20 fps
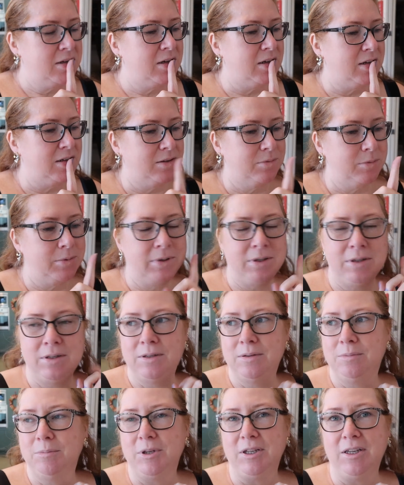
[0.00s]

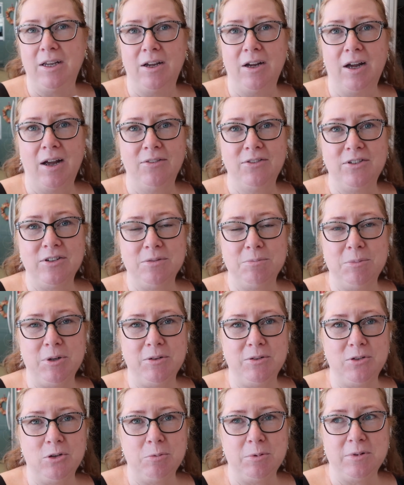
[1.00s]
But yeah, I have to
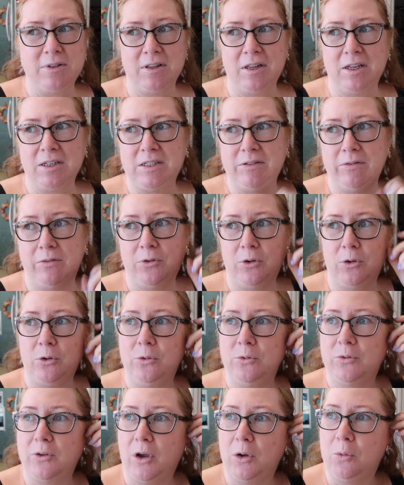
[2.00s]
be super selective of
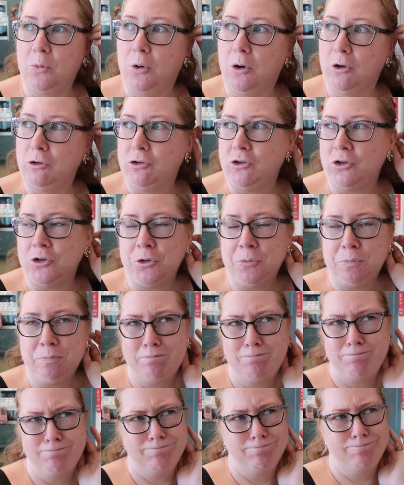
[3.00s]
whose I watch.
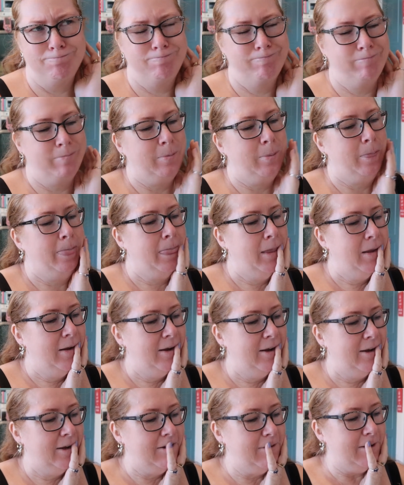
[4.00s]

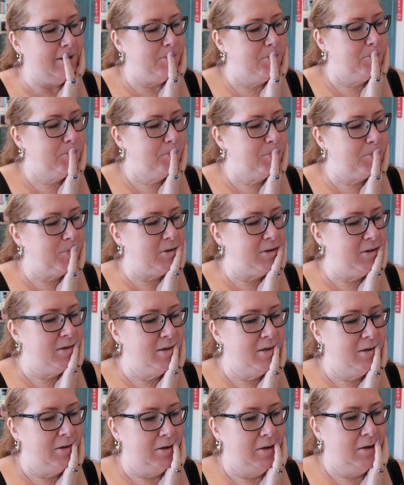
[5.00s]
Anyway,
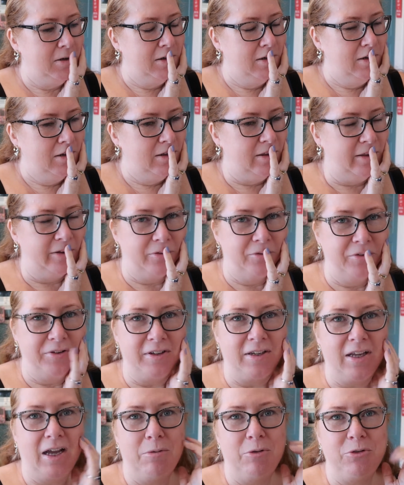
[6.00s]
like
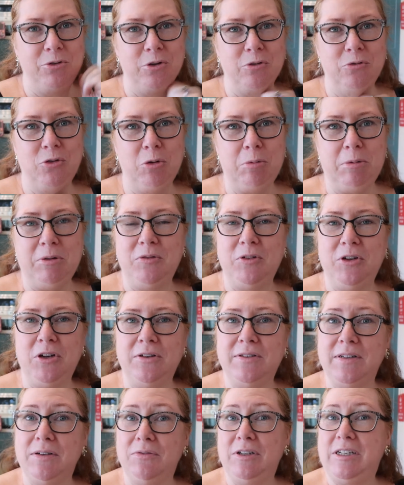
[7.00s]
obviously can't watch all the Vlogmas
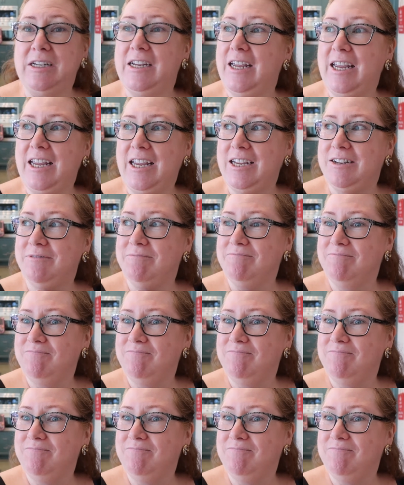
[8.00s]
videos every day.